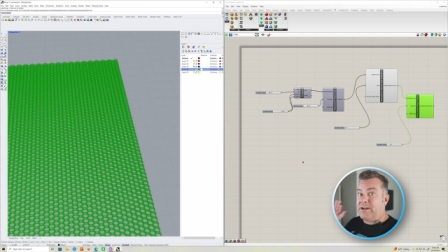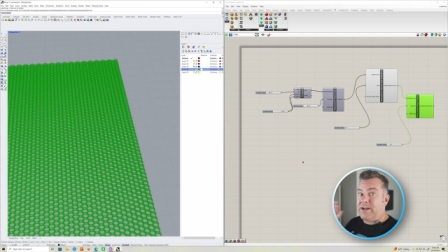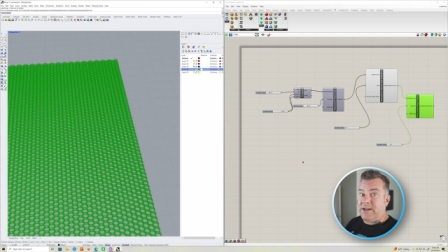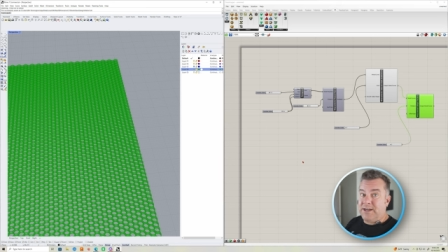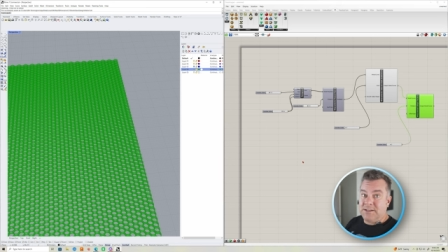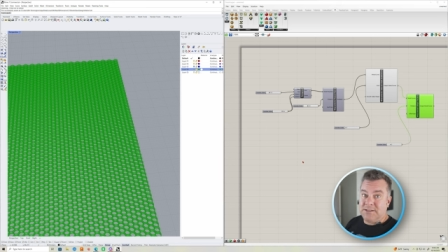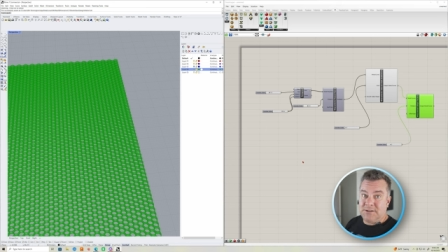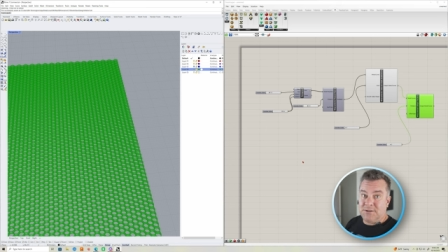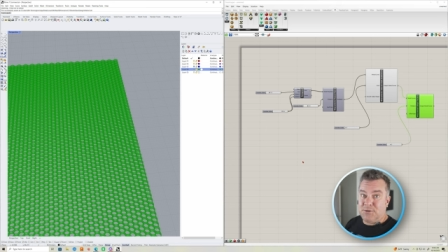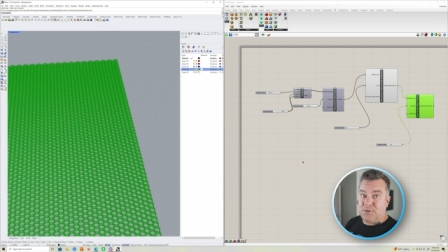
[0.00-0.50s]

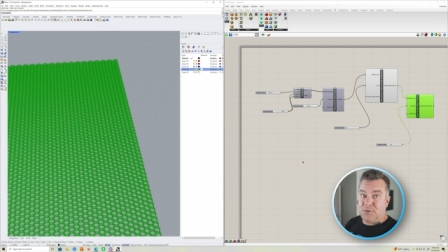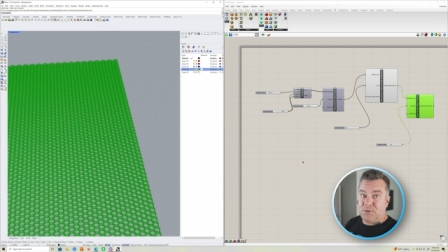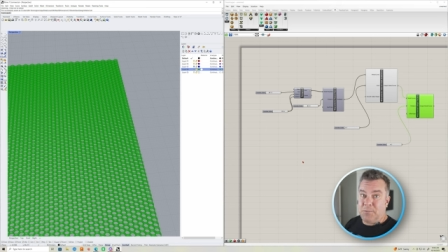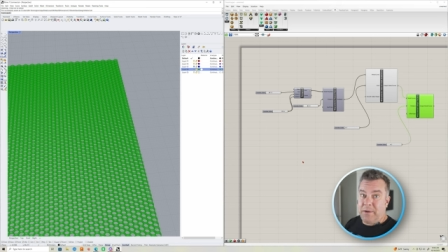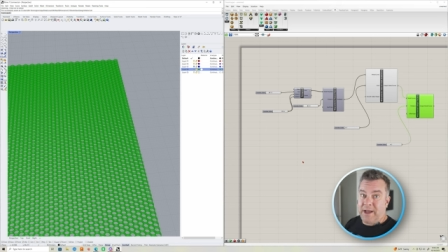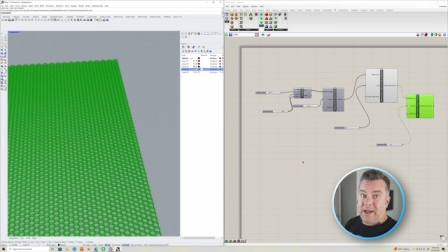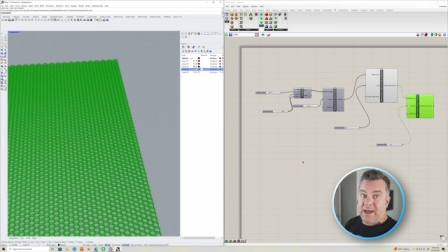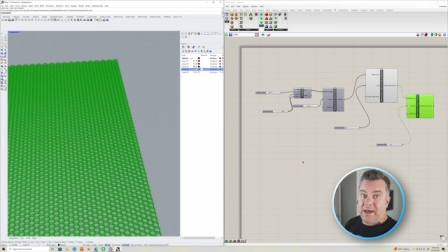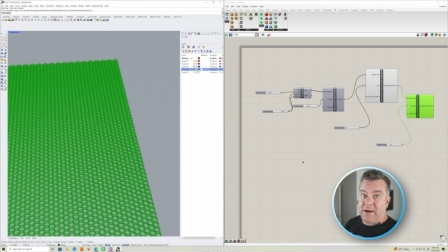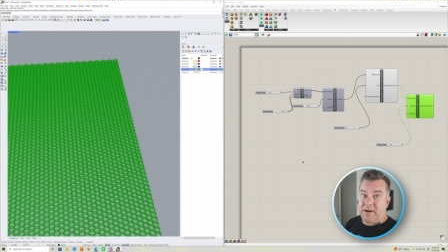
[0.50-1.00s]
kinds of cool
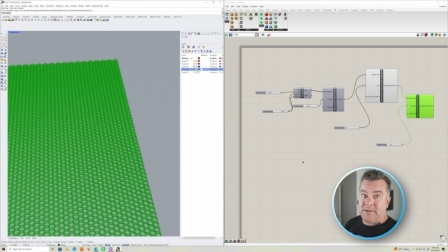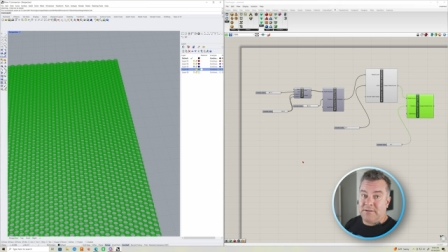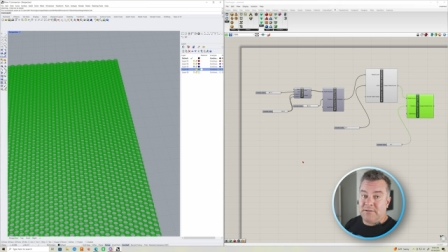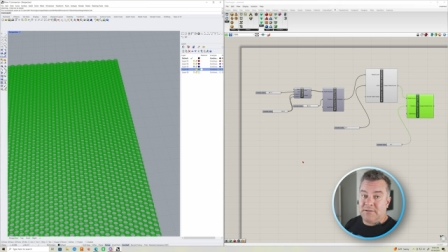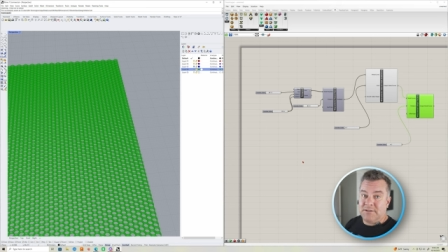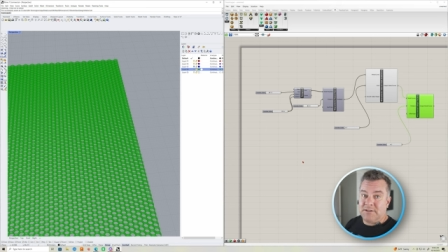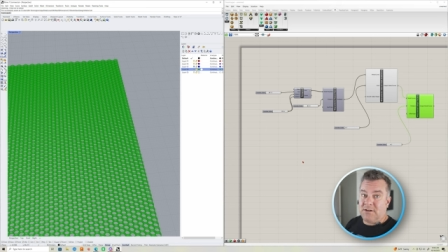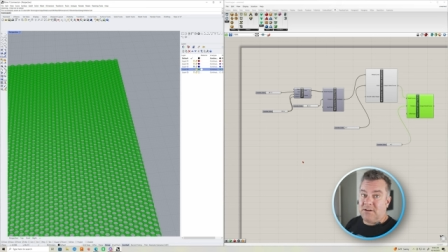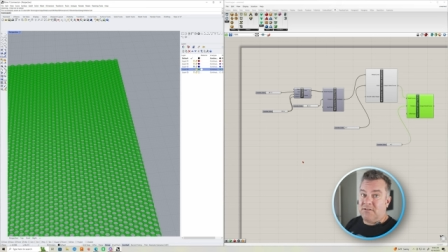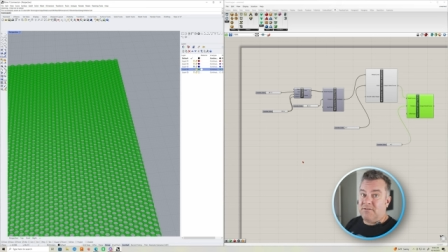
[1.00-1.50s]

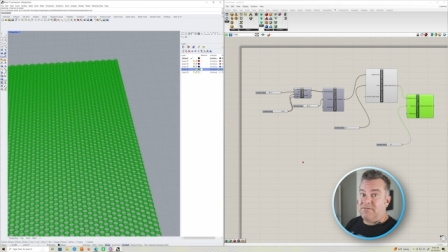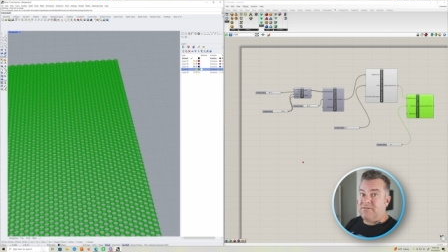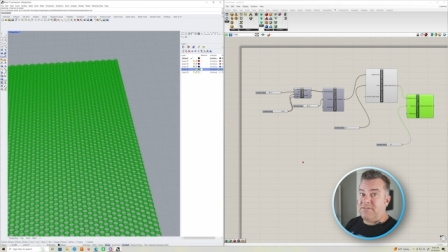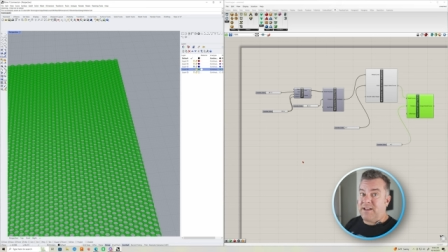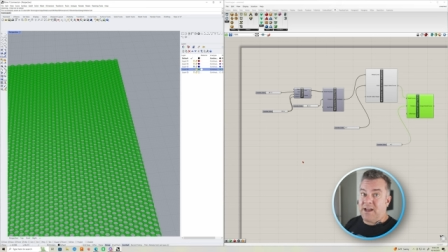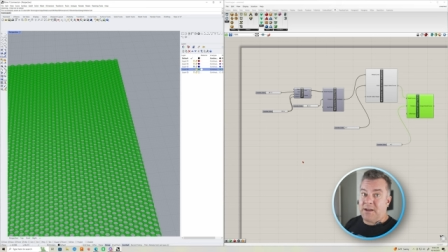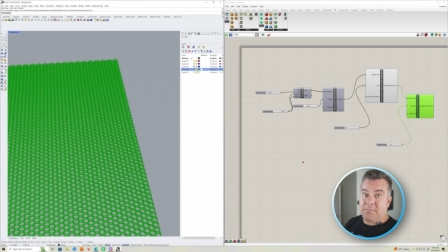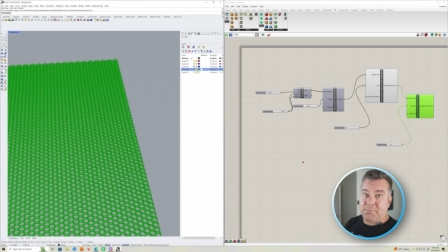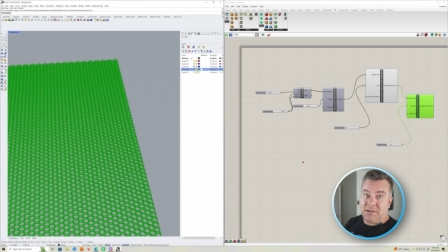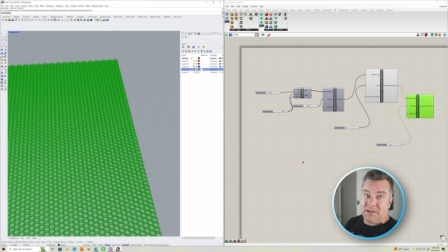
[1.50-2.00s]
patterns on
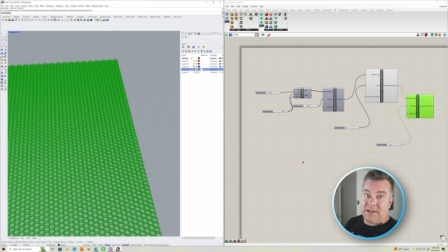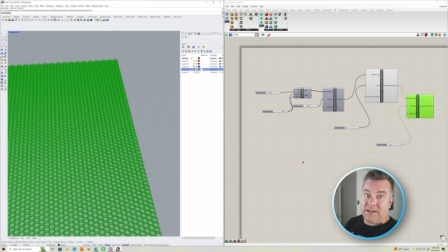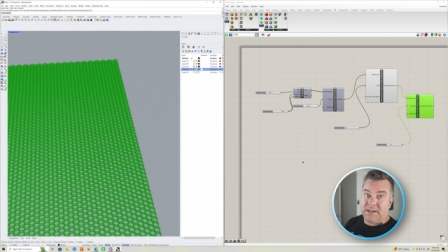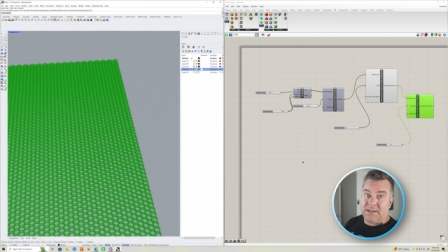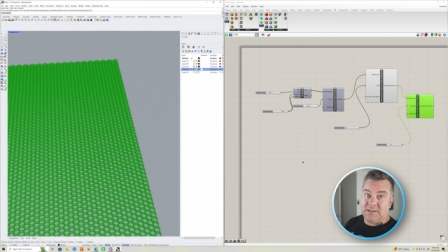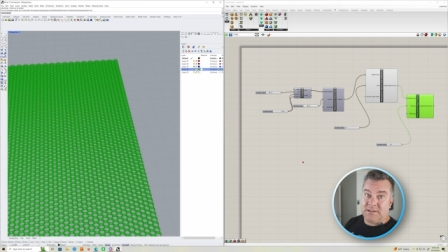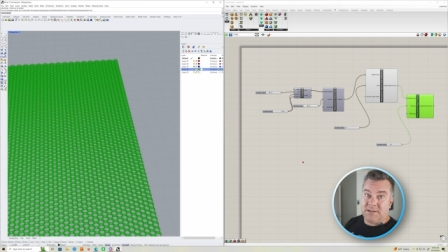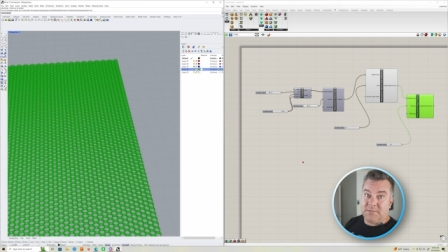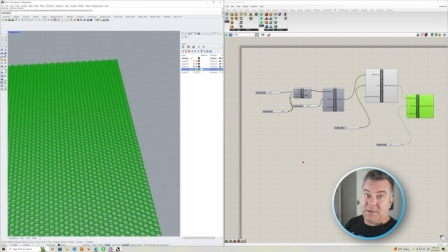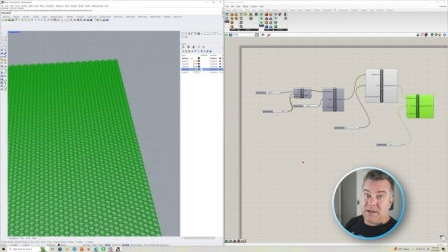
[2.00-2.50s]
flat
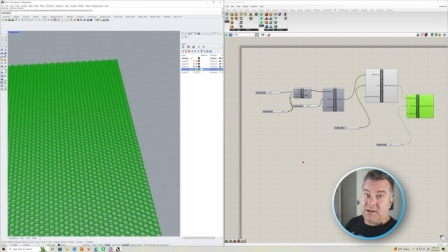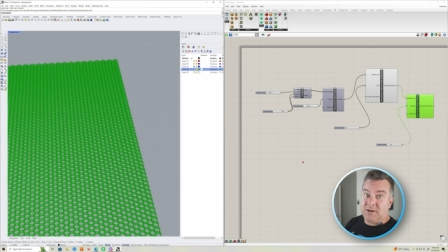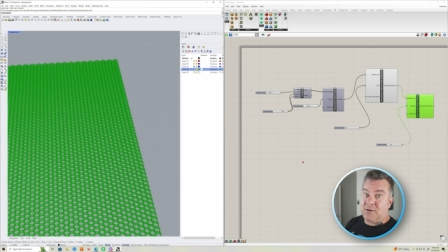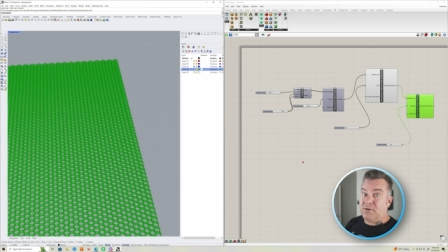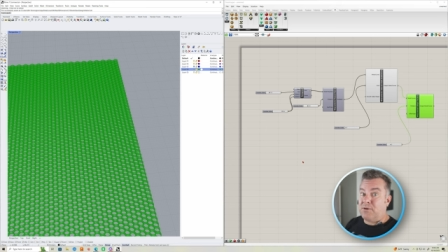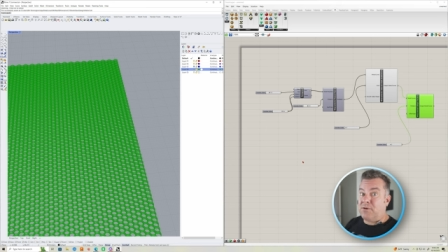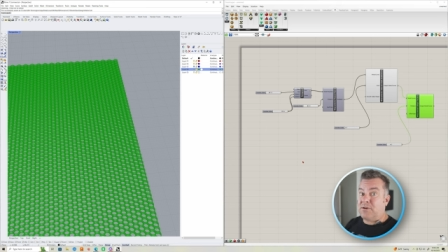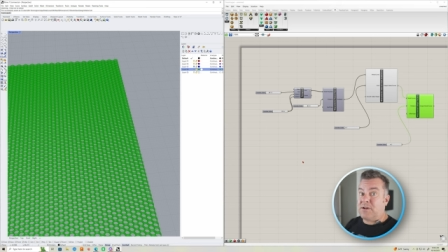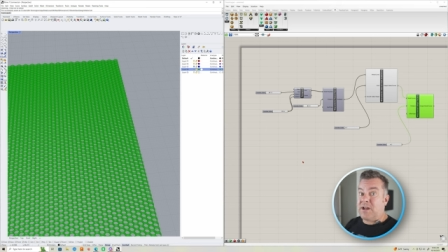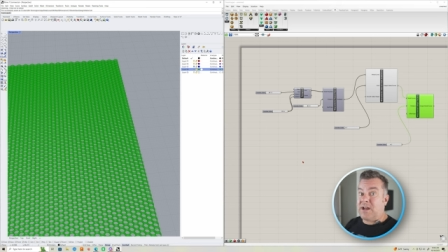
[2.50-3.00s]
planes to make
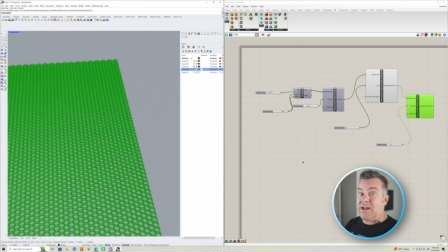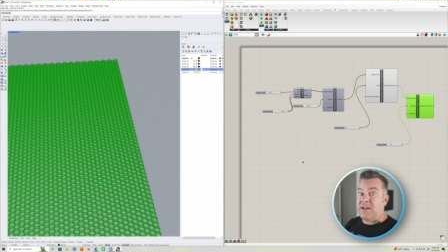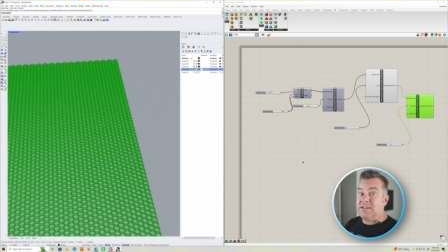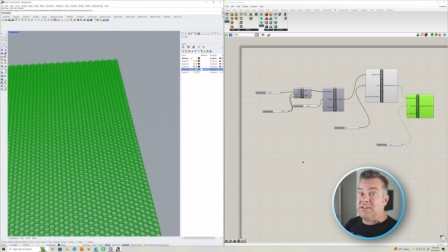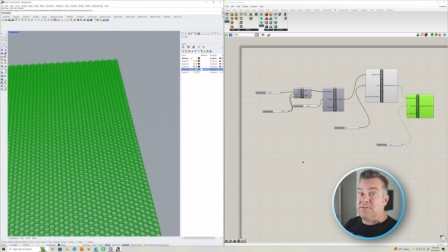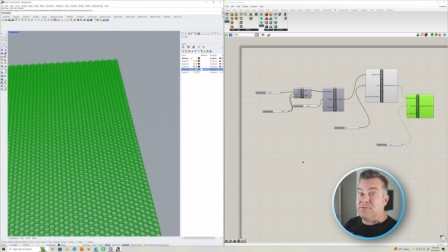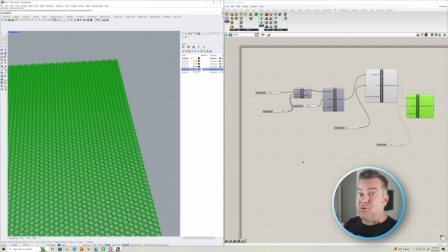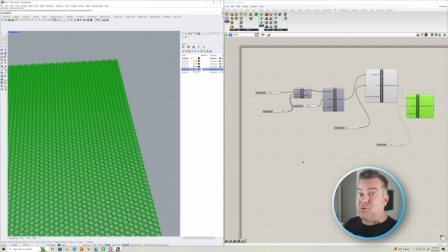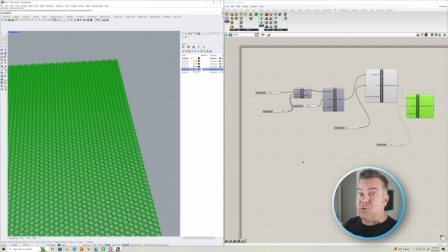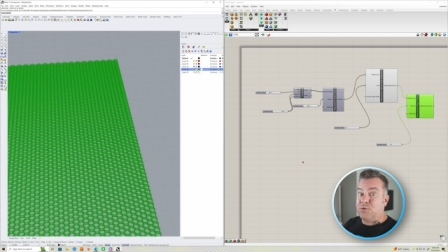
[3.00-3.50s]
all
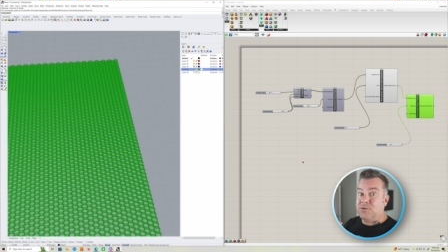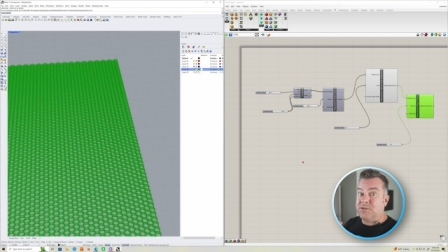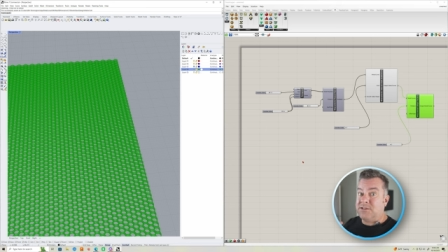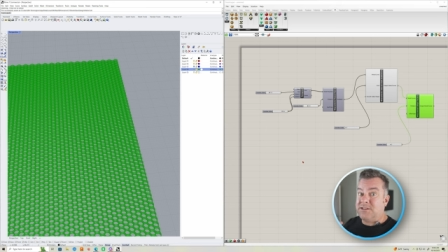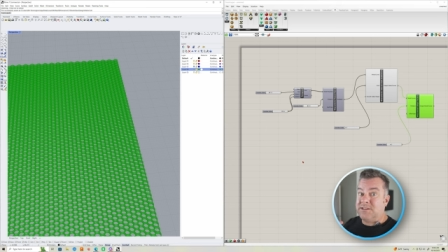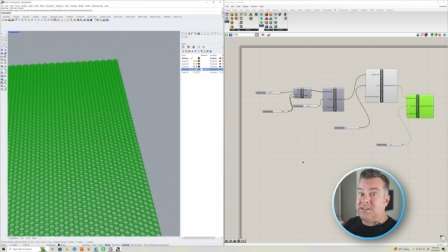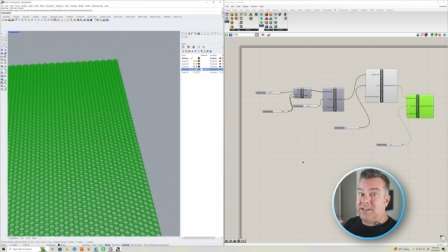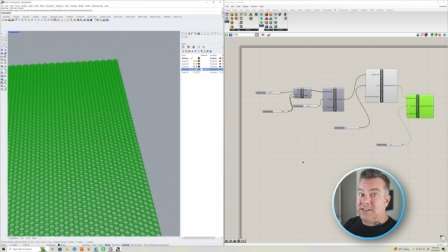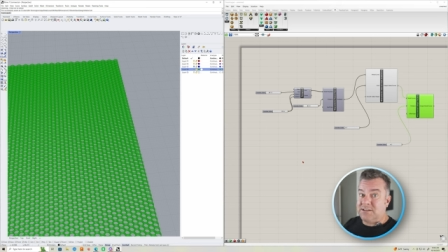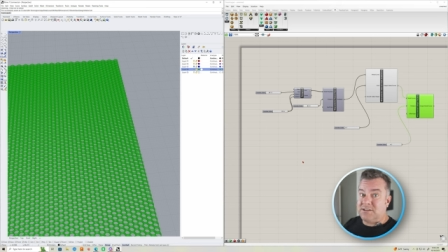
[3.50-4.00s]
kinds of cool
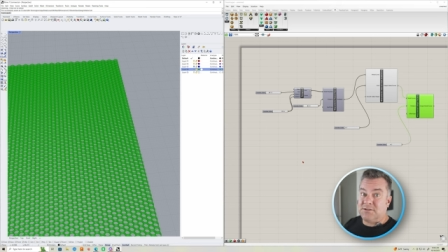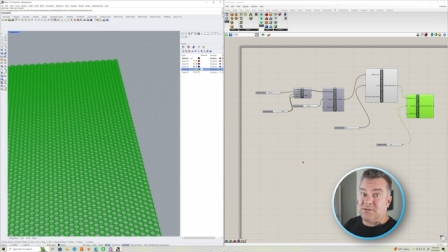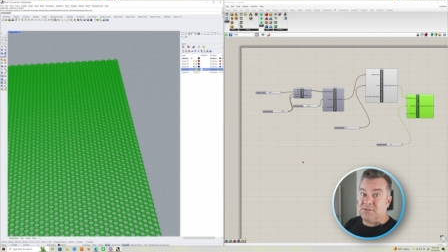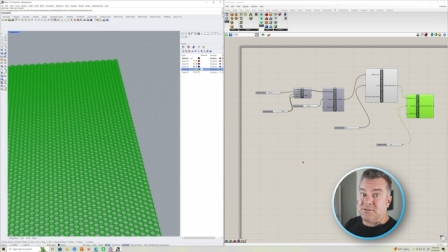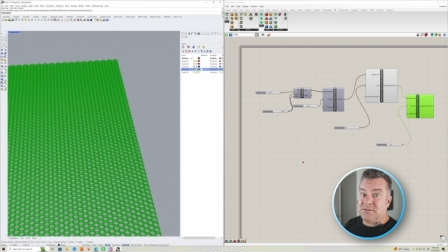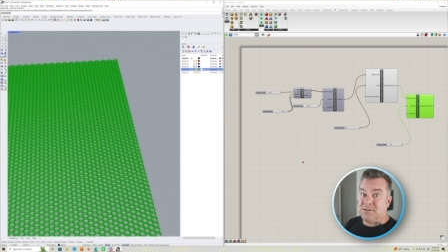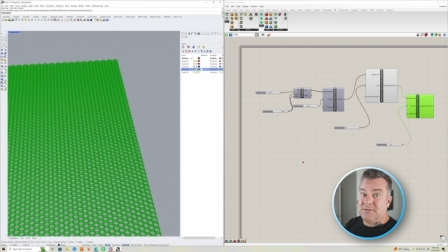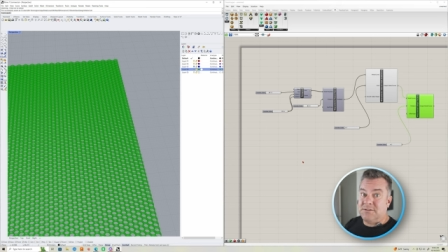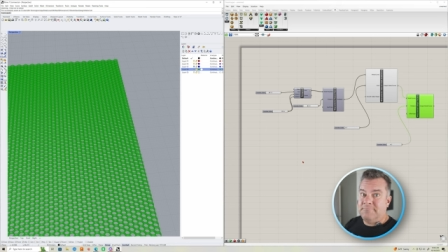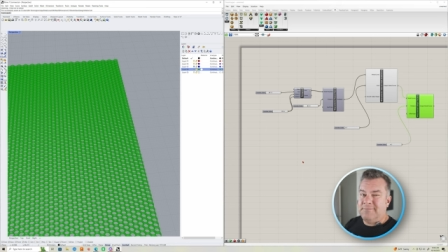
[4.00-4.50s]

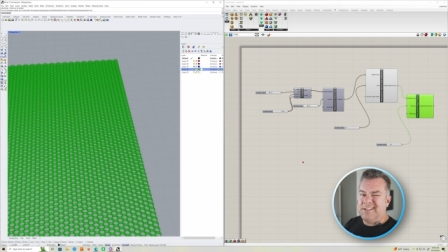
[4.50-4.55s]
stencils.